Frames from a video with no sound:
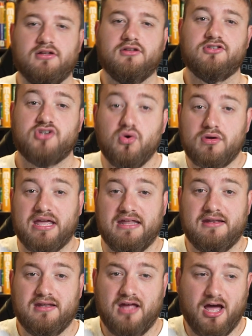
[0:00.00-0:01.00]

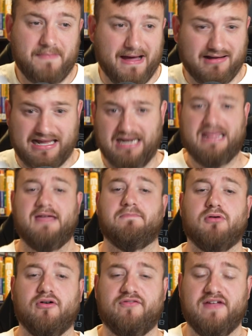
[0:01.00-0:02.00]
Talking about clear
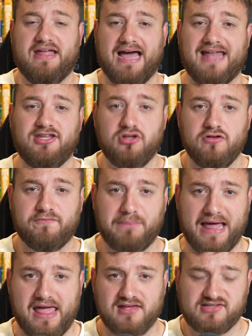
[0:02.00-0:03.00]
profit and youth
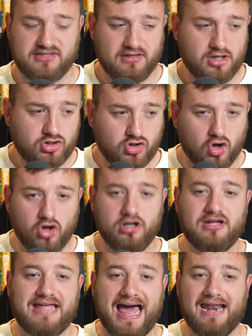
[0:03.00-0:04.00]
players, Conor
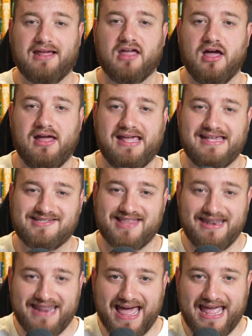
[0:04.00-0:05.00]
Gallagher is the
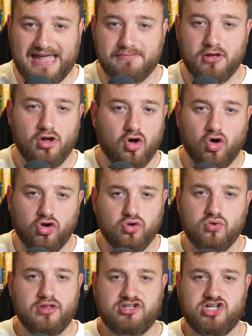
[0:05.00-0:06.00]
name on all
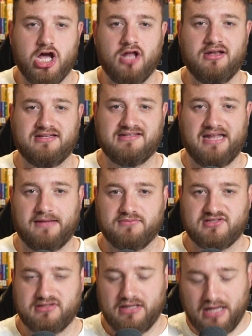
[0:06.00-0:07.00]
the journalists' lips.